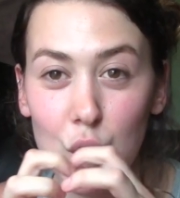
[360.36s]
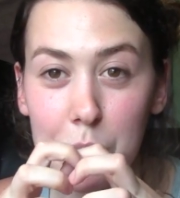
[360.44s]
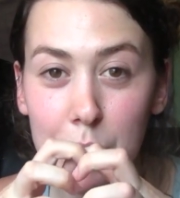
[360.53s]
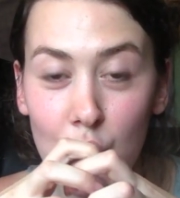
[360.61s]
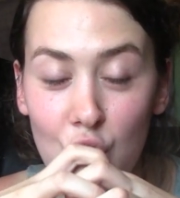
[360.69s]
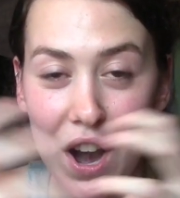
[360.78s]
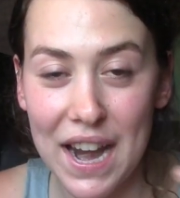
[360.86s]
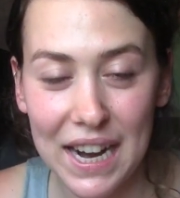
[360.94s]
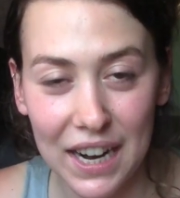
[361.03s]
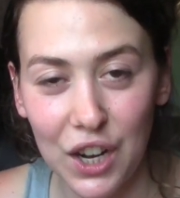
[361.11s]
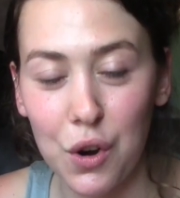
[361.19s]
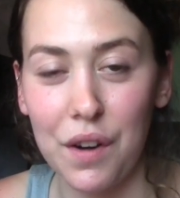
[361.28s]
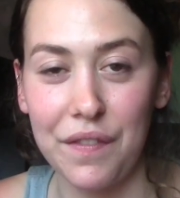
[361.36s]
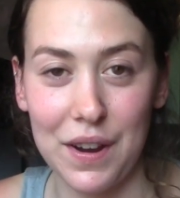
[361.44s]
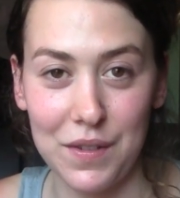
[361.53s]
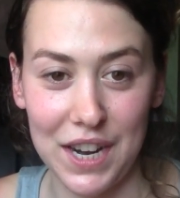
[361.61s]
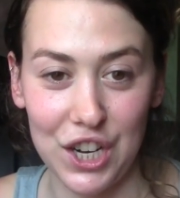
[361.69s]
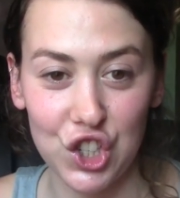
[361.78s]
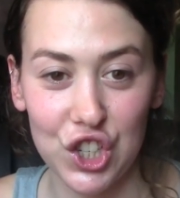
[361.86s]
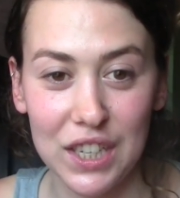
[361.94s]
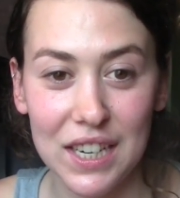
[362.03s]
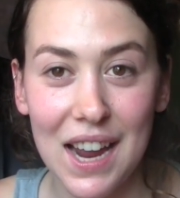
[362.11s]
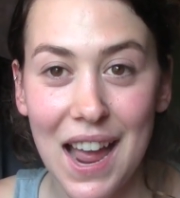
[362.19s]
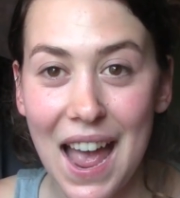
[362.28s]
to break your
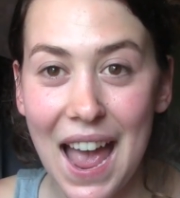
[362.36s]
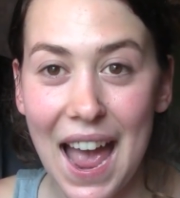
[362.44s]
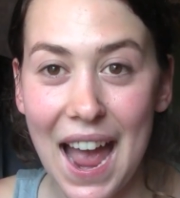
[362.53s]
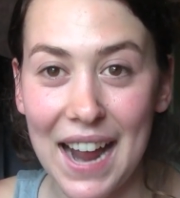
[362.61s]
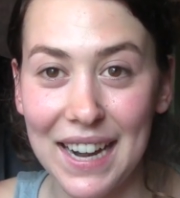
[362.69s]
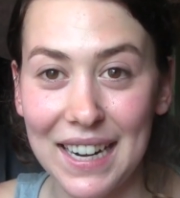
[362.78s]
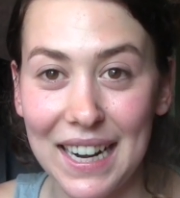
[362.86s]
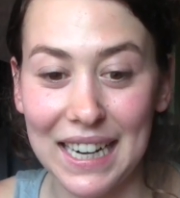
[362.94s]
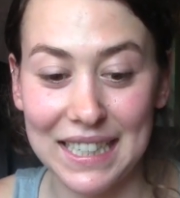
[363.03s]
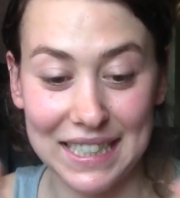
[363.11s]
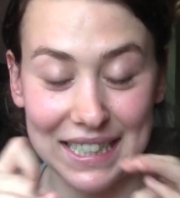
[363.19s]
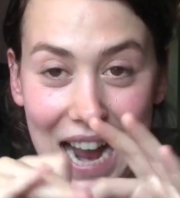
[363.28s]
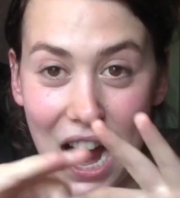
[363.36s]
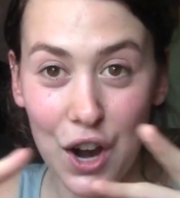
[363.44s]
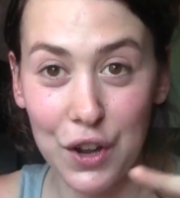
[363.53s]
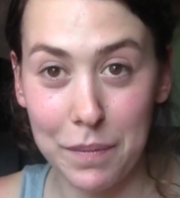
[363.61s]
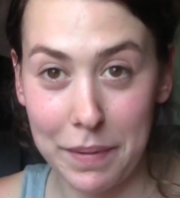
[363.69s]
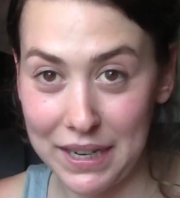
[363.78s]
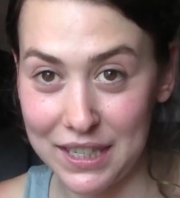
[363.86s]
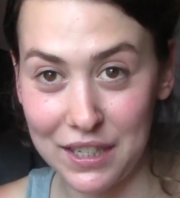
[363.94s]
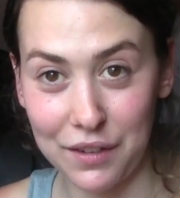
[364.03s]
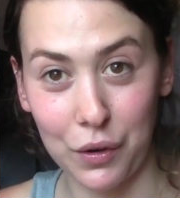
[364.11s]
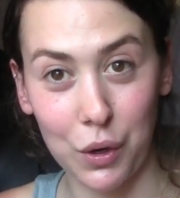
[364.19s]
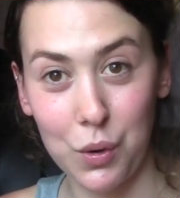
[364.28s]
foundation and like scatter the
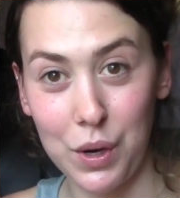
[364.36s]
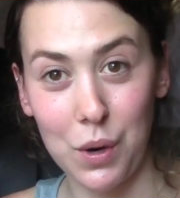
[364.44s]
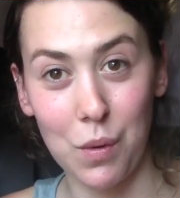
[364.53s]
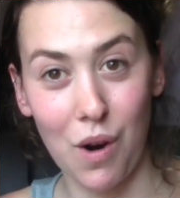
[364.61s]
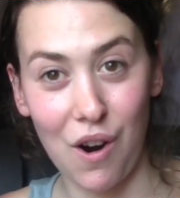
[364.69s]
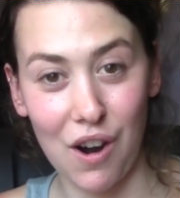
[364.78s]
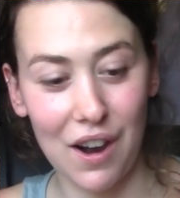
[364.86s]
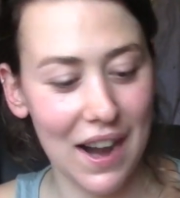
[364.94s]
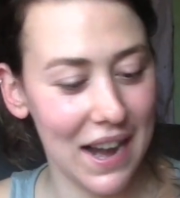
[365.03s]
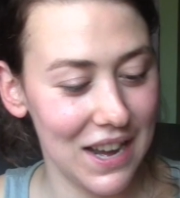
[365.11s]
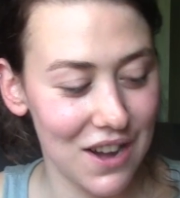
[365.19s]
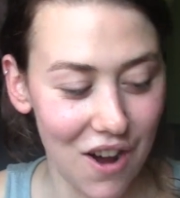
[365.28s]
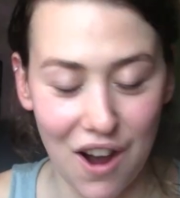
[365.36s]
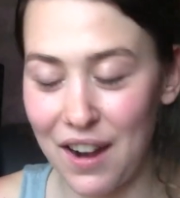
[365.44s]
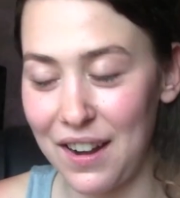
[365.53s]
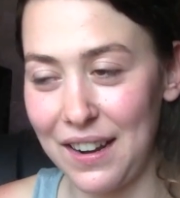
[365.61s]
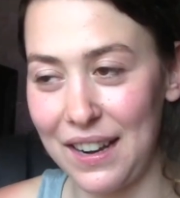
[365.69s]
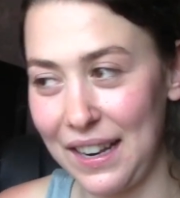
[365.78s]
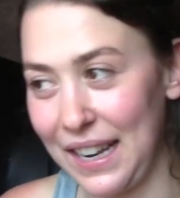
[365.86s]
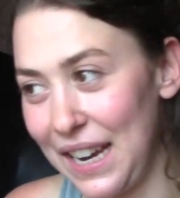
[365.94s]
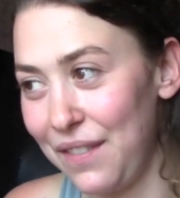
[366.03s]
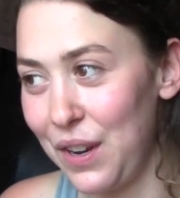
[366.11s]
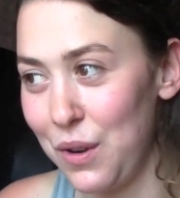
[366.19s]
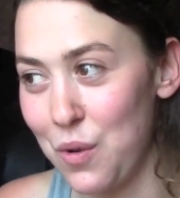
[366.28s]
pieces of who you are and not
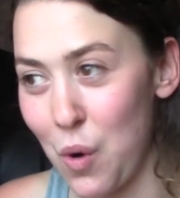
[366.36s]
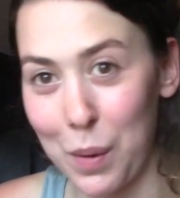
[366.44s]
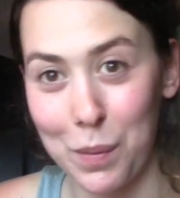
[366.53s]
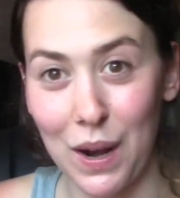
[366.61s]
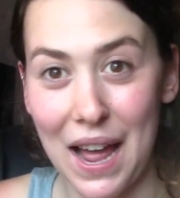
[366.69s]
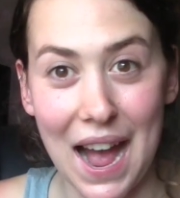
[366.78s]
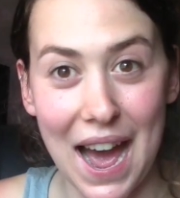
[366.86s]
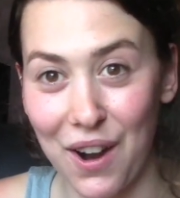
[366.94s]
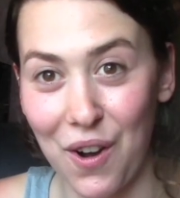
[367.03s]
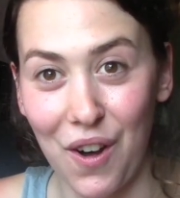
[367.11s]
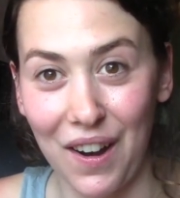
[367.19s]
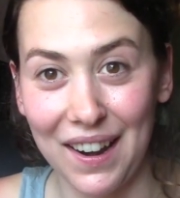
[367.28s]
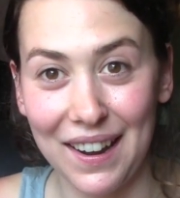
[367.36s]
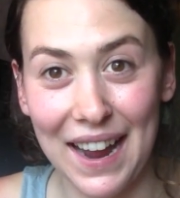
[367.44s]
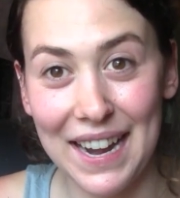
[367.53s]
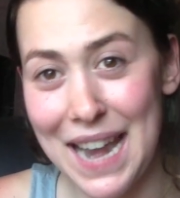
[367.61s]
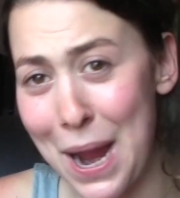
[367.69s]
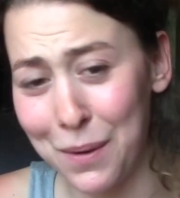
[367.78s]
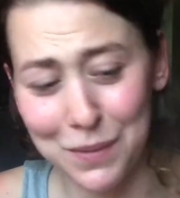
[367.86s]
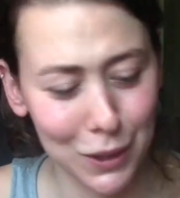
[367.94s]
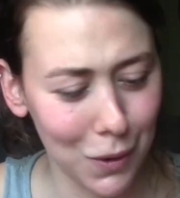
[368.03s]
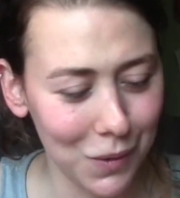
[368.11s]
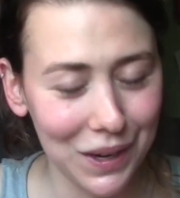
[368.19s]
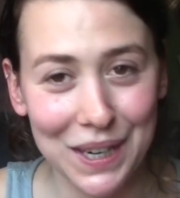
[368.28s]
leave you normal at all. And now I'm
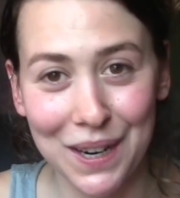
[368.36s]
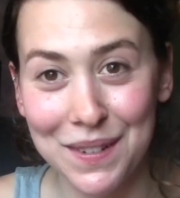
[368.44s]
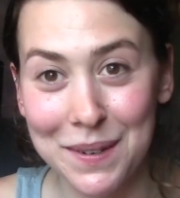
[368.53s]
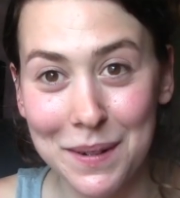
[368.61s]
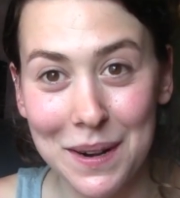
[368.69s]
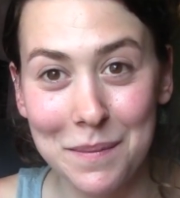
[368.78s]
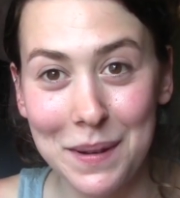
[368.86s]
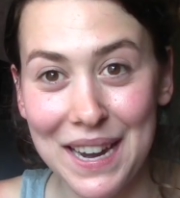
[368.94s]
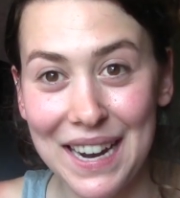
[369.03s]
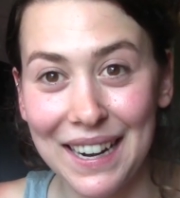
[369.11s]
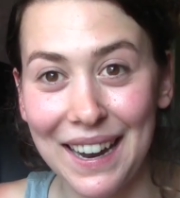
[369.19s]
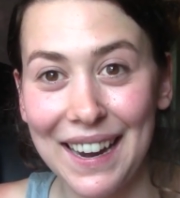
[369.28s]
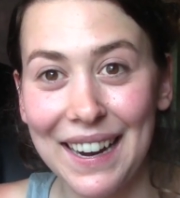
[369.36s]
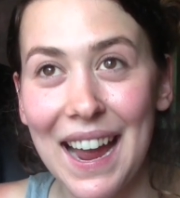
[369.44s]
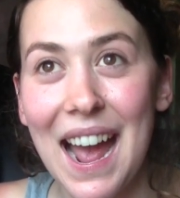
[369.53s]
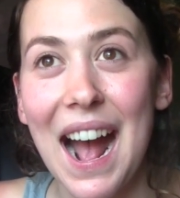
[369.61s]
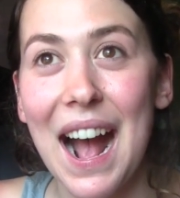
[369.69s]
totally comfortable in being like